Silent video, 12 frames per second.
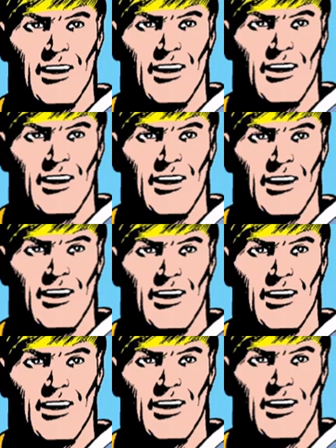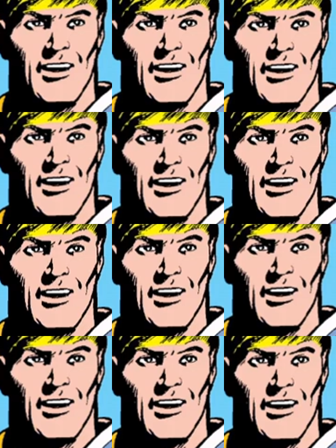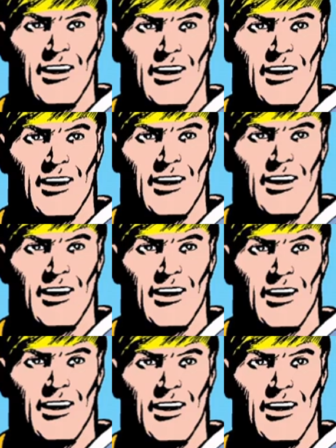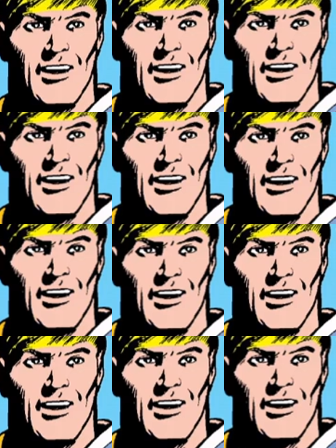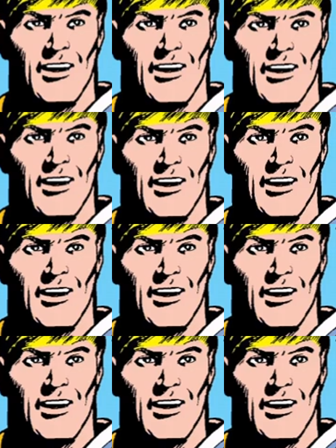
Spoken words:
says, hear that, Rain? Everything's going to be just fine. And so Cannonball